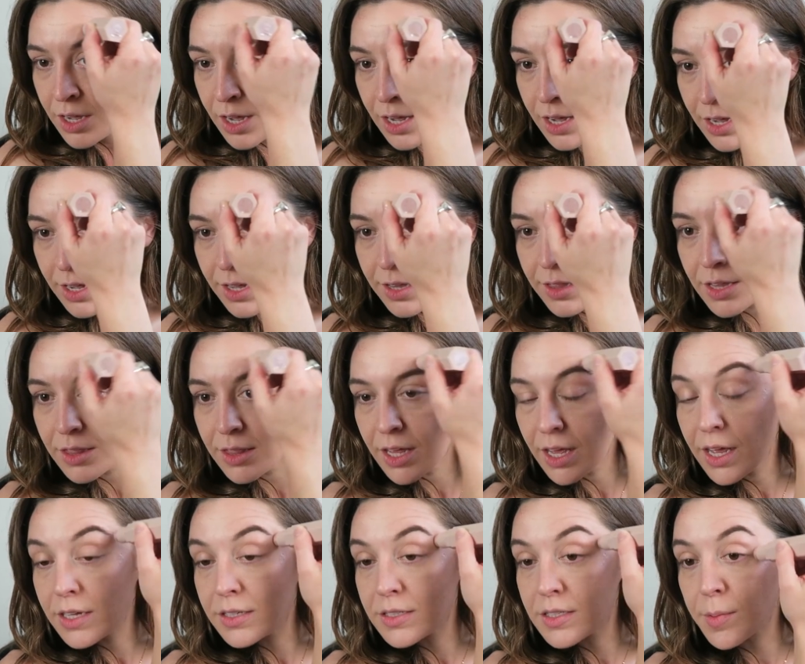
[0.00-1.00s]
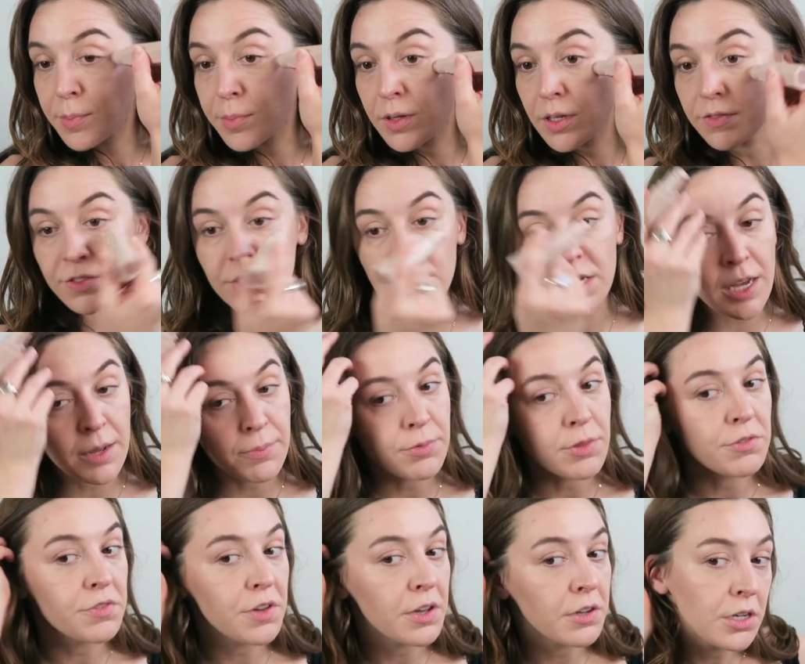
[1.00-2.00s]
uh, that that ends up lifting up
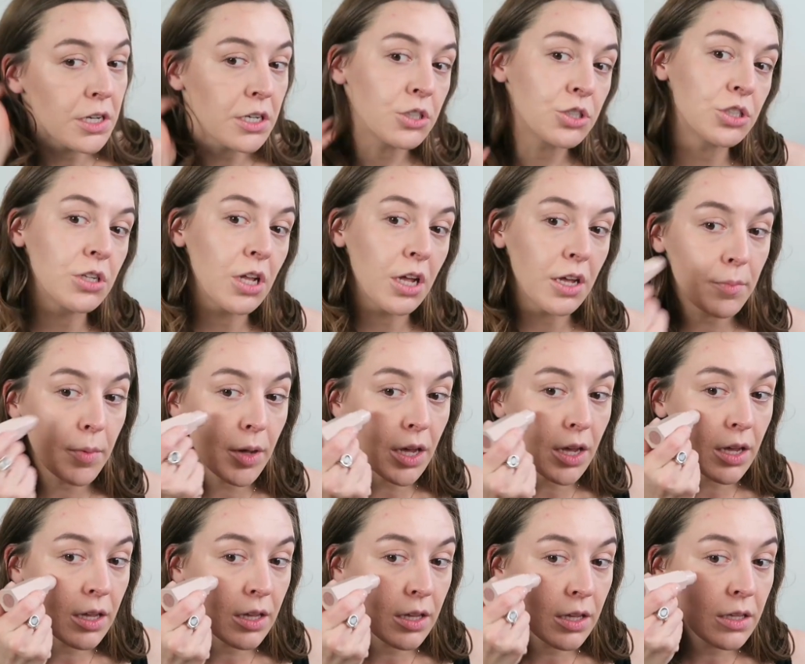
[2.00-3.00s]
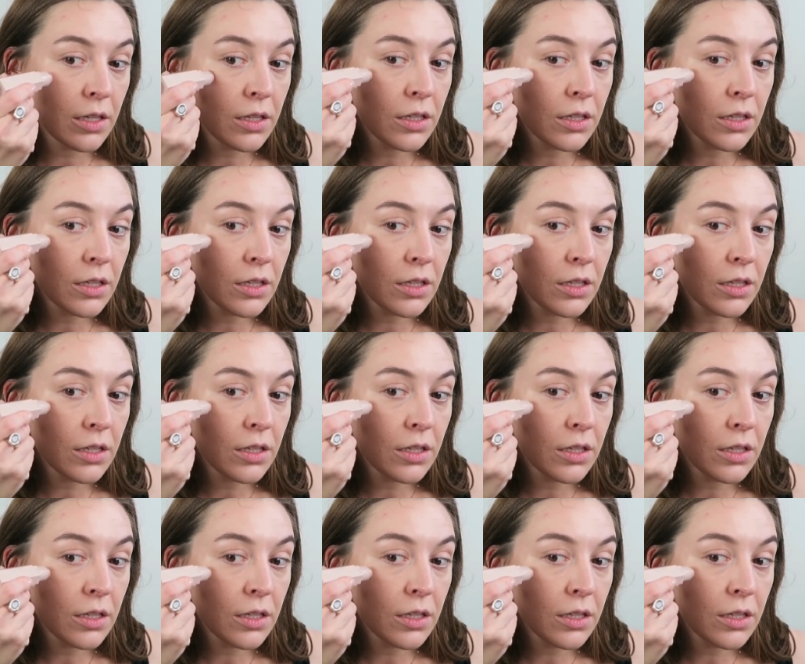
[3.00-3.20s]
the foundation on me